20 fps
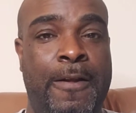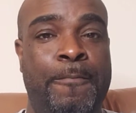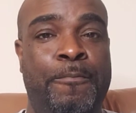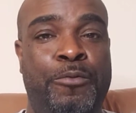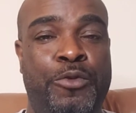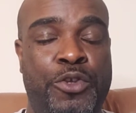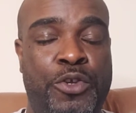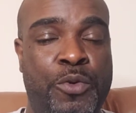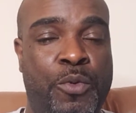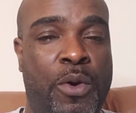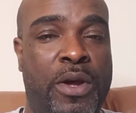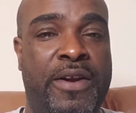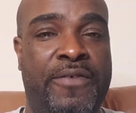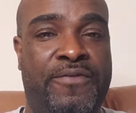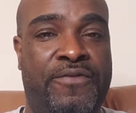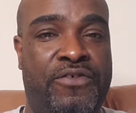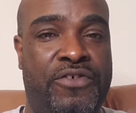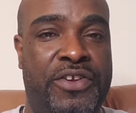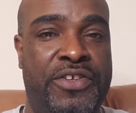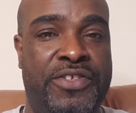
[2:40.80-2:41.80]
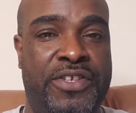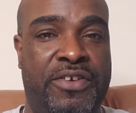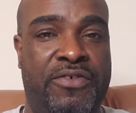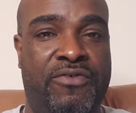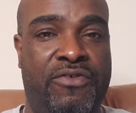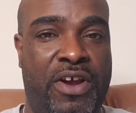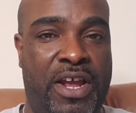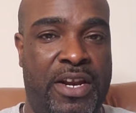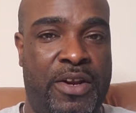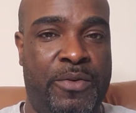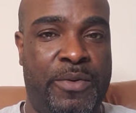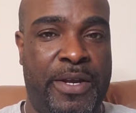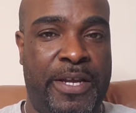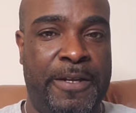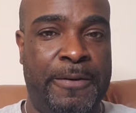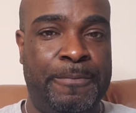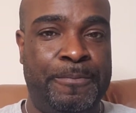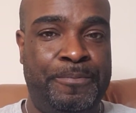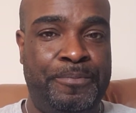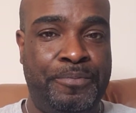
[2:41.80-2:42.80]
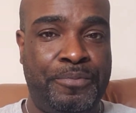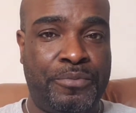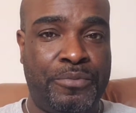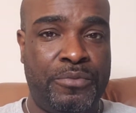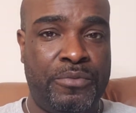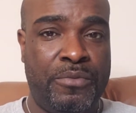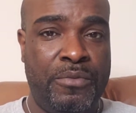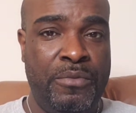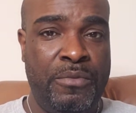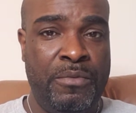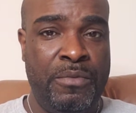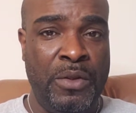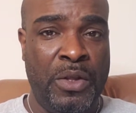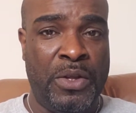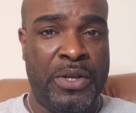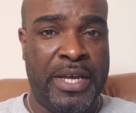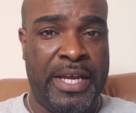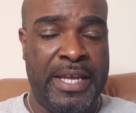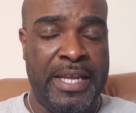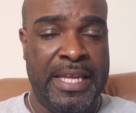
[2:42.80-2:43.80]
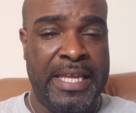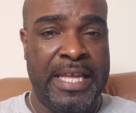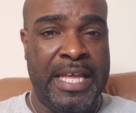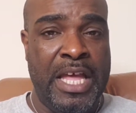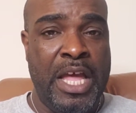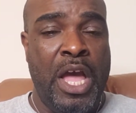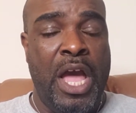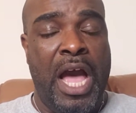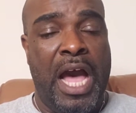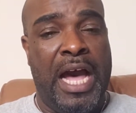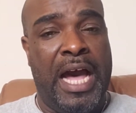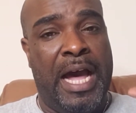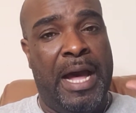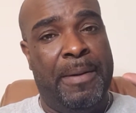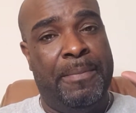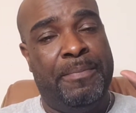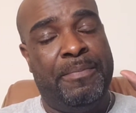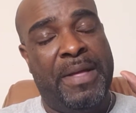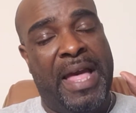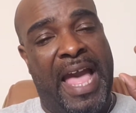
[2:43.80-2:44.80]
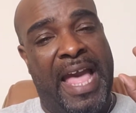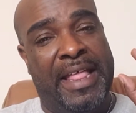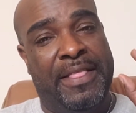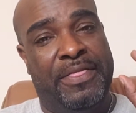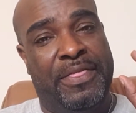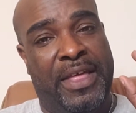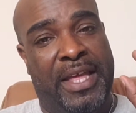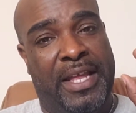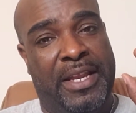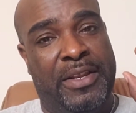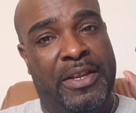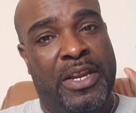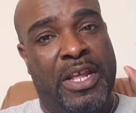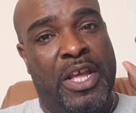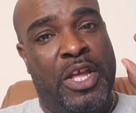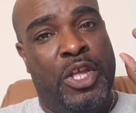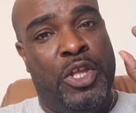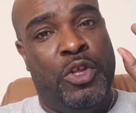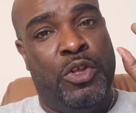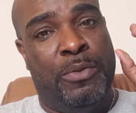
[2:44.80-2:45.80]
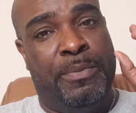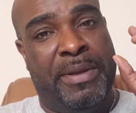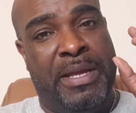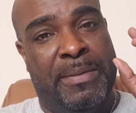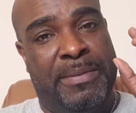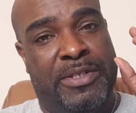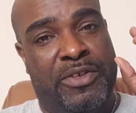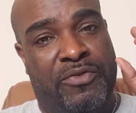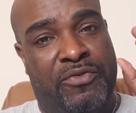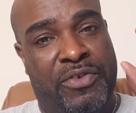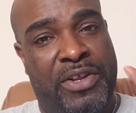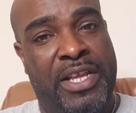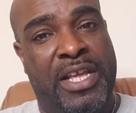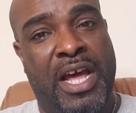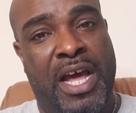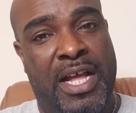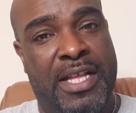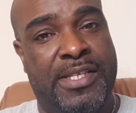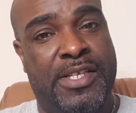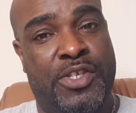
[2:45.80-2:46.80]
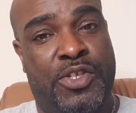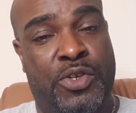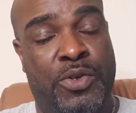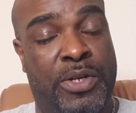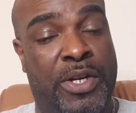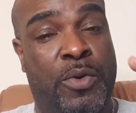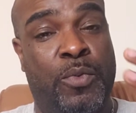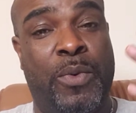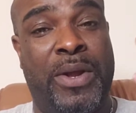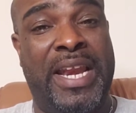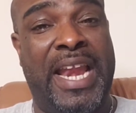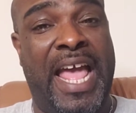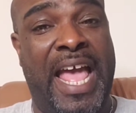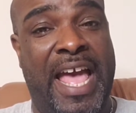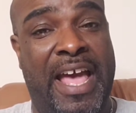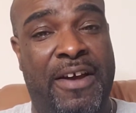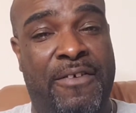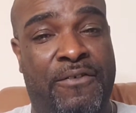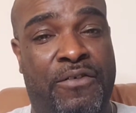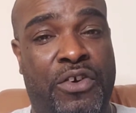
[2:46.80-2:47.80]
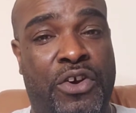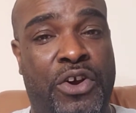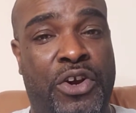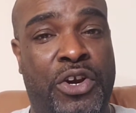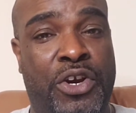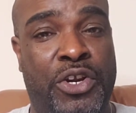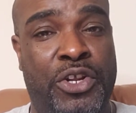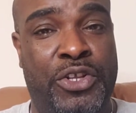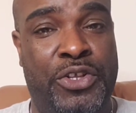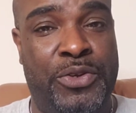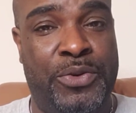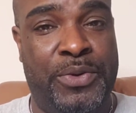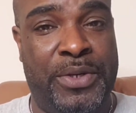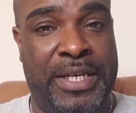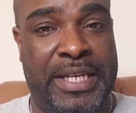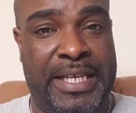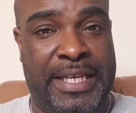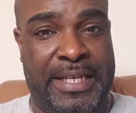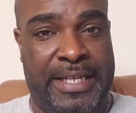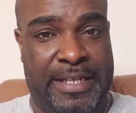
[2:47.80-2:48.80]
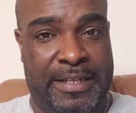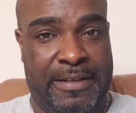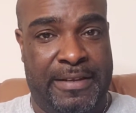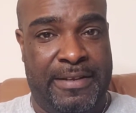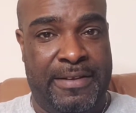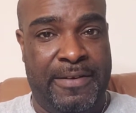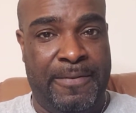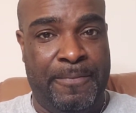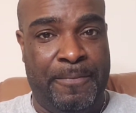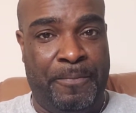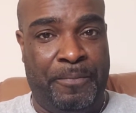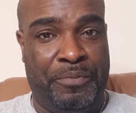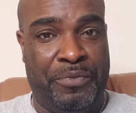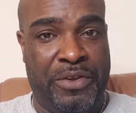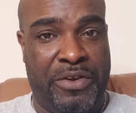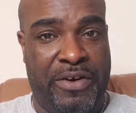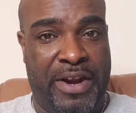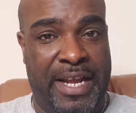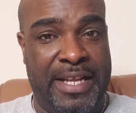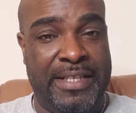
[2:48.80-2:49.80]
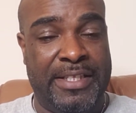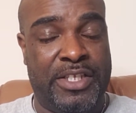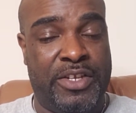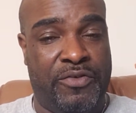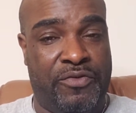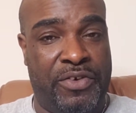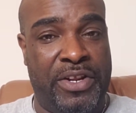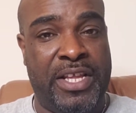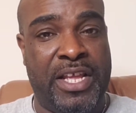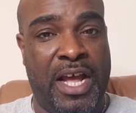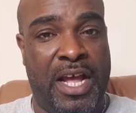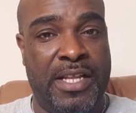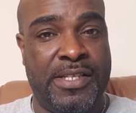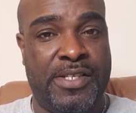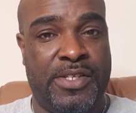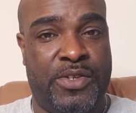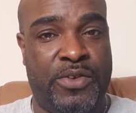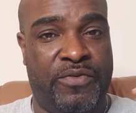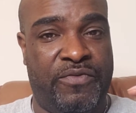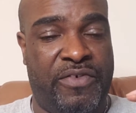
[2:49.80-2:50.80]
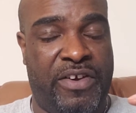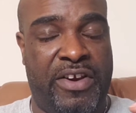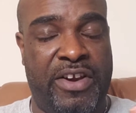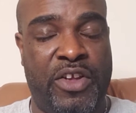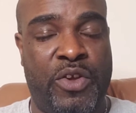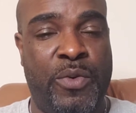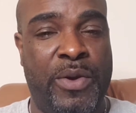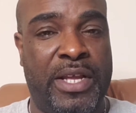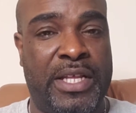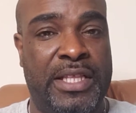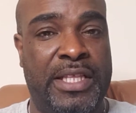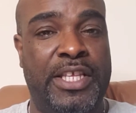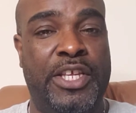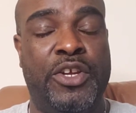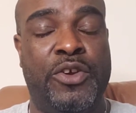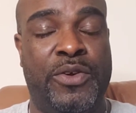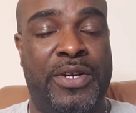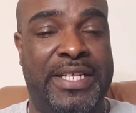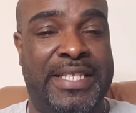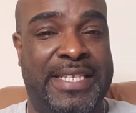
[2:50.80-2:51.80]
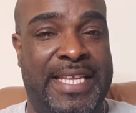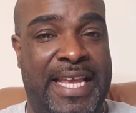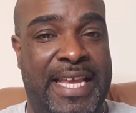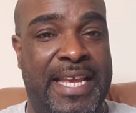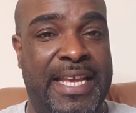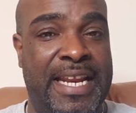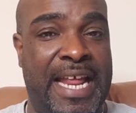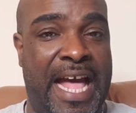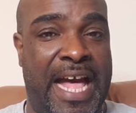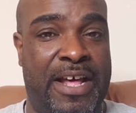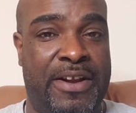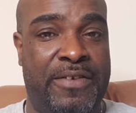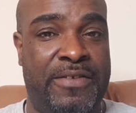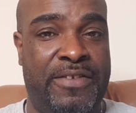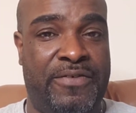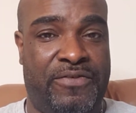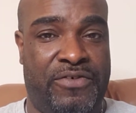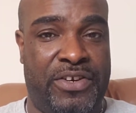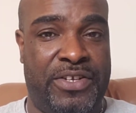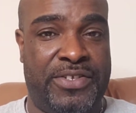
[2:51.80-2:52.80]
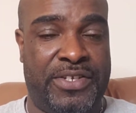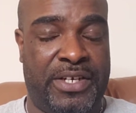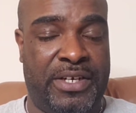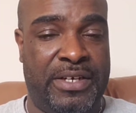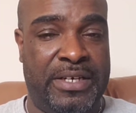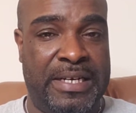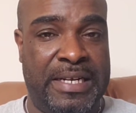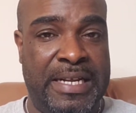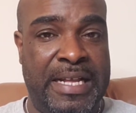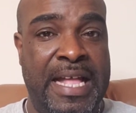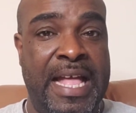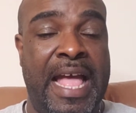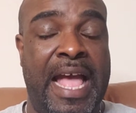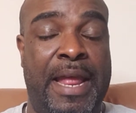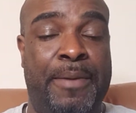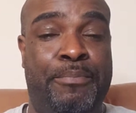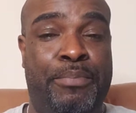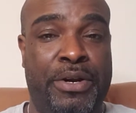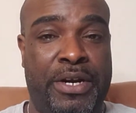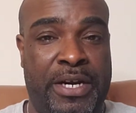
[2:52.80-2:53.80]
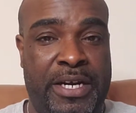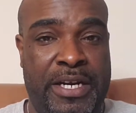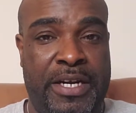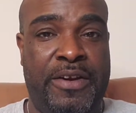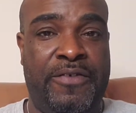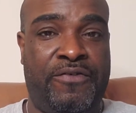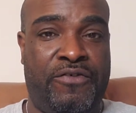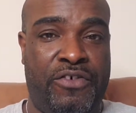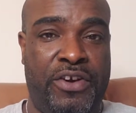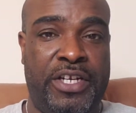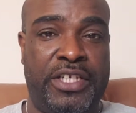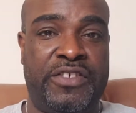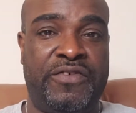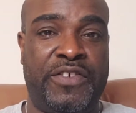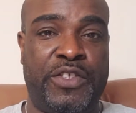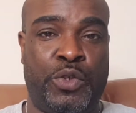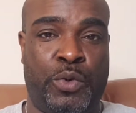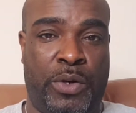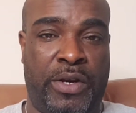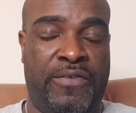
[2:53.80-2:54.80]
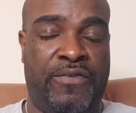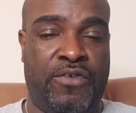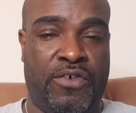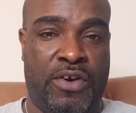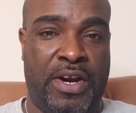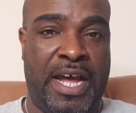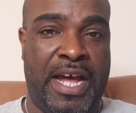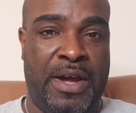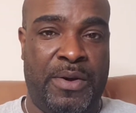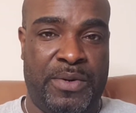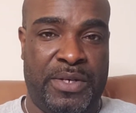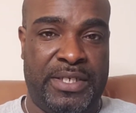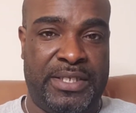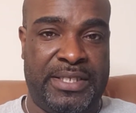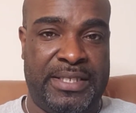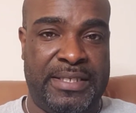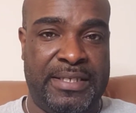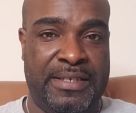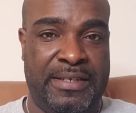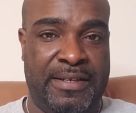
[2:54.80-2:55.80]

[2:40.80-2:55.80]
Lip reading: you want to freeze it right away. Okay? And then you'll be able to reconstitute it whenever you need it. All right? To reconstitute very quickly, you're going to take it out of the freezer and put it in the fridge for 24 hours.